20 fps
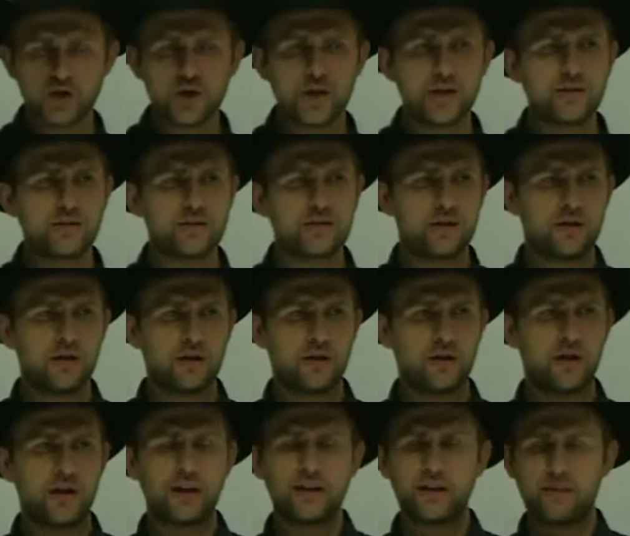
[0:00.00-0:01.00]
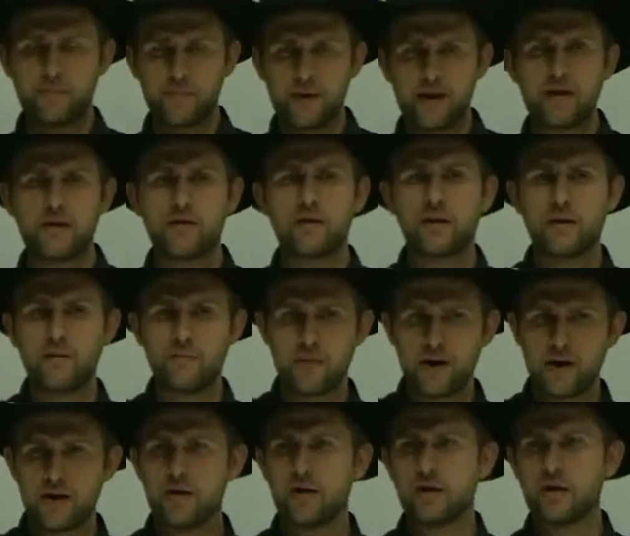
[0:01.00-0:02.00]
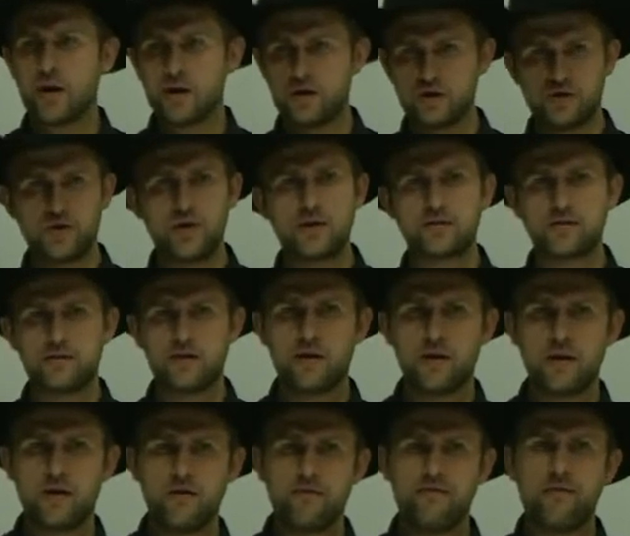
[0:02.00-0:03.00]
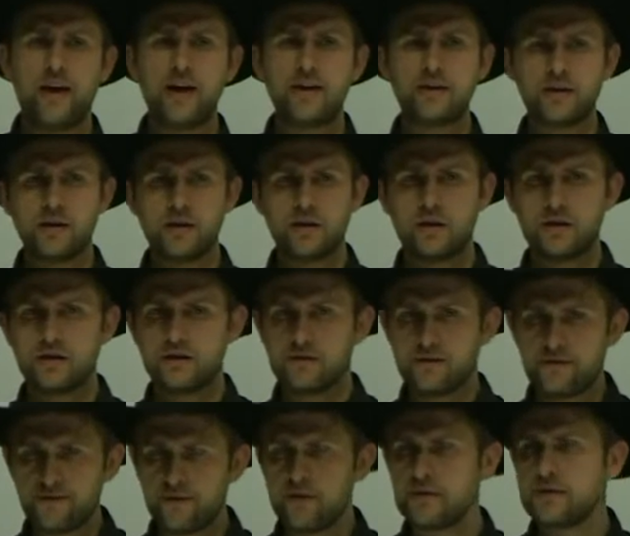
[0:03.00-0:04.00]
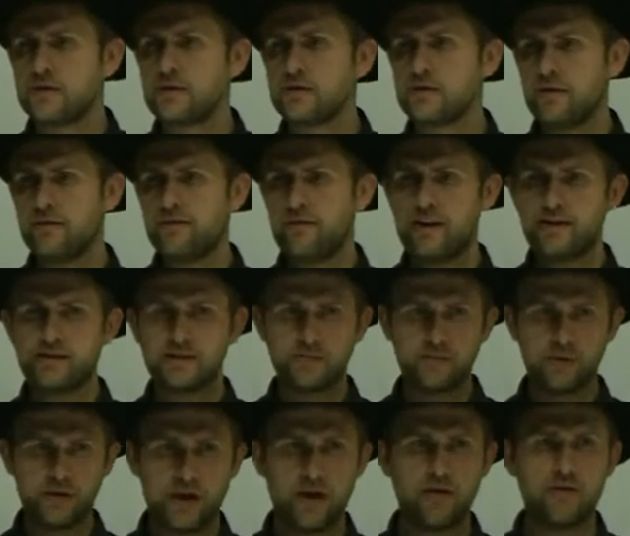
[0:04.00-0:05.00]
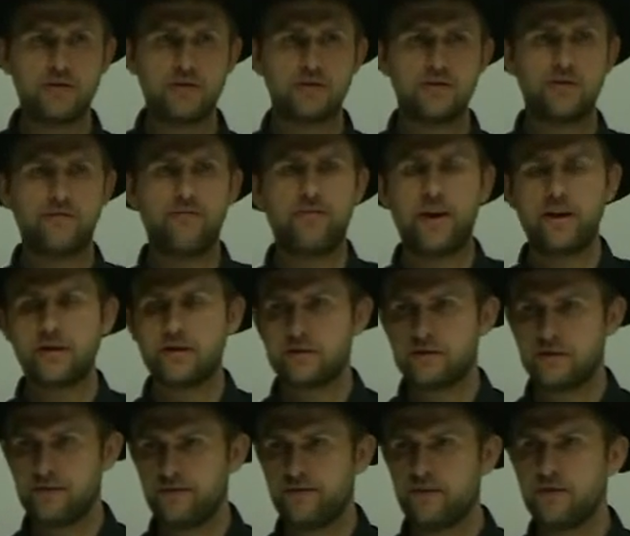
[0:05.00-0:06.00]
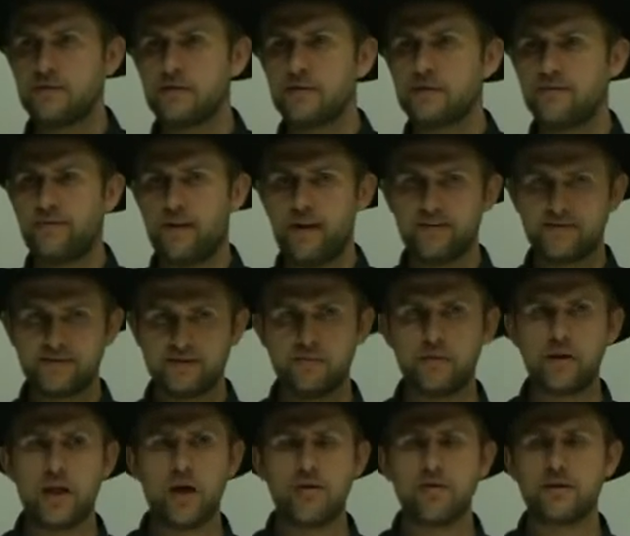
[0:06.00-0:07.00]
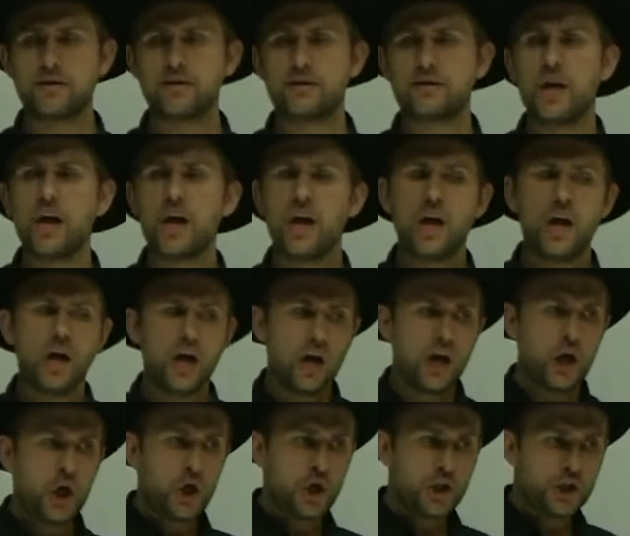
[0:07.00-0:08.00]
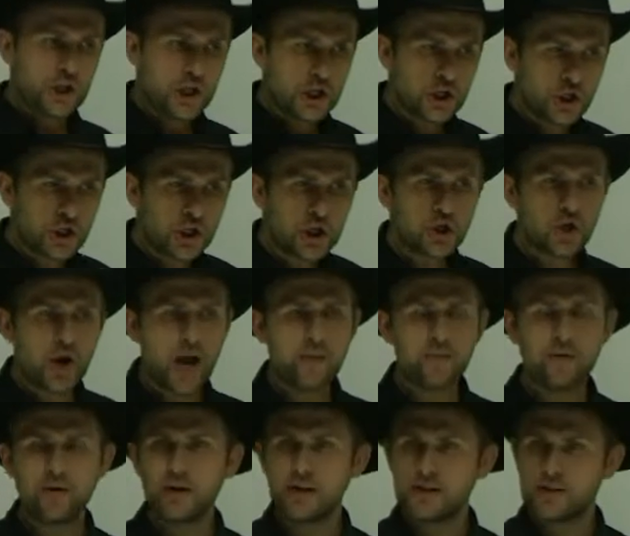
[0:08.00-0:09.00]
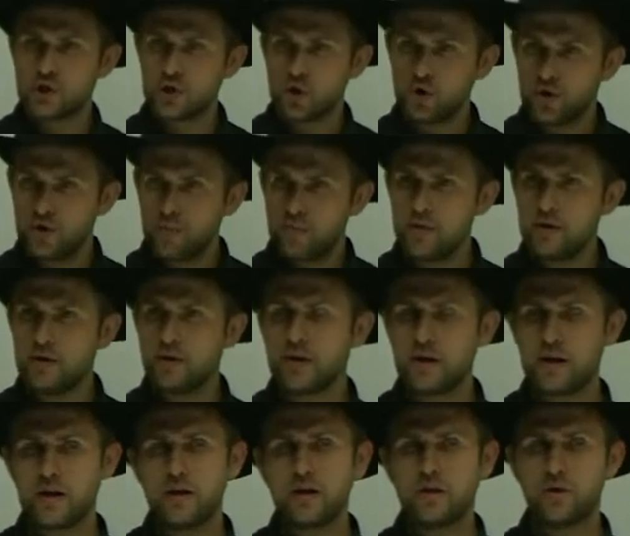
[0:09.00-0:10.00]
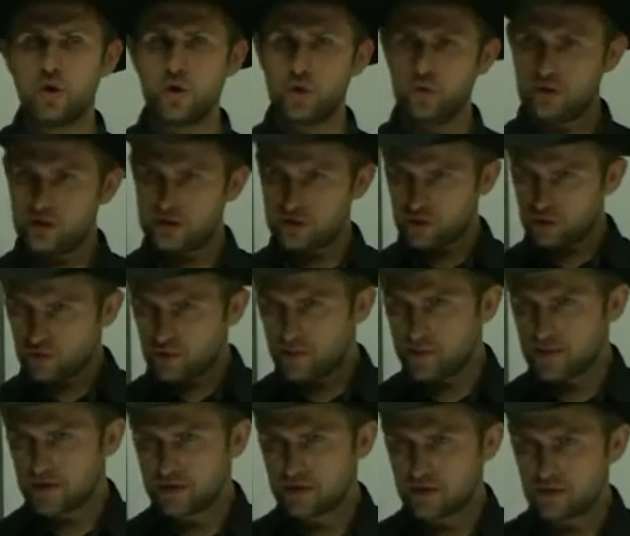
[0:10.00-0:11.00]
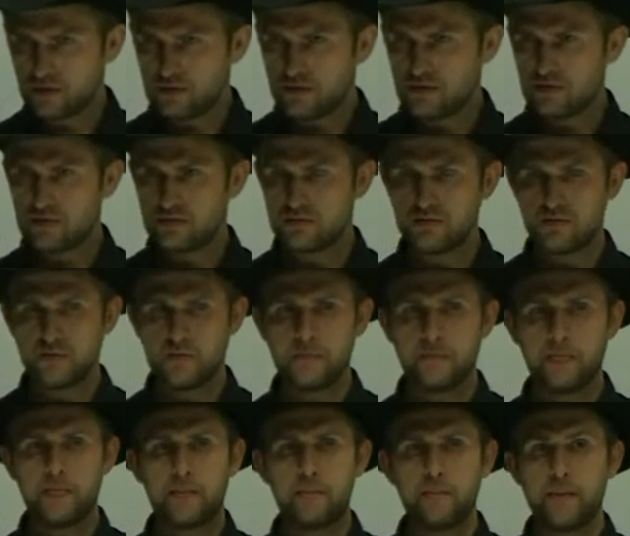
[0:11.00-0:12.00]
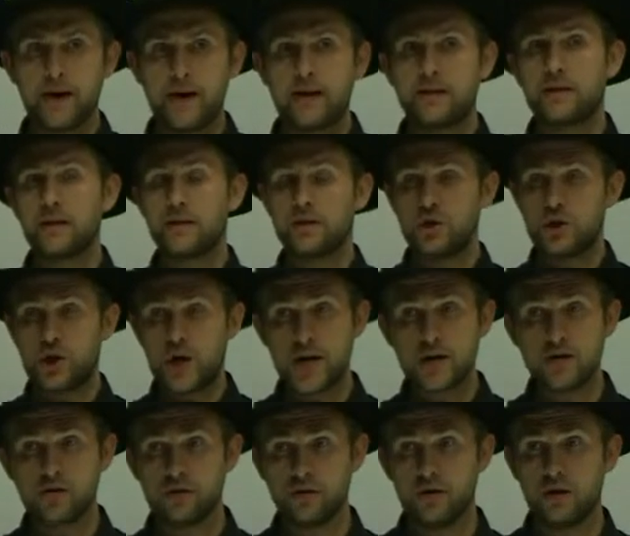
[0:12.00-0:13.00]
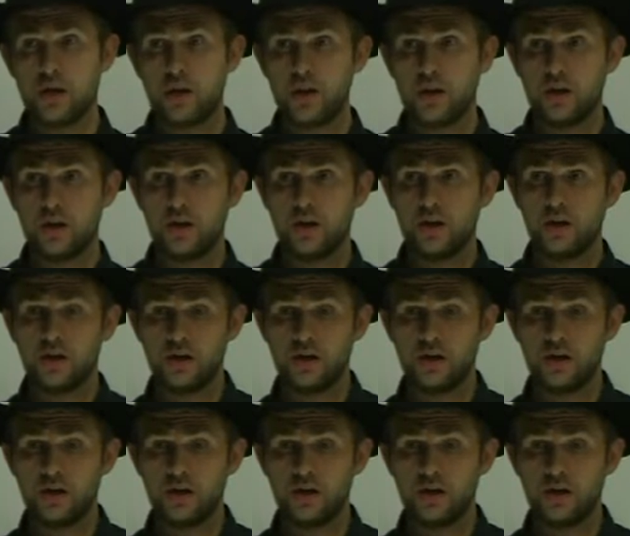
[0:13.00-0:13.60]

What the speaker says: Contrast and compare. Compare and contrast. Find differences, find similarities. Find differences, find similarities. Teaching grammar is your ability not only to equip your students, but in general,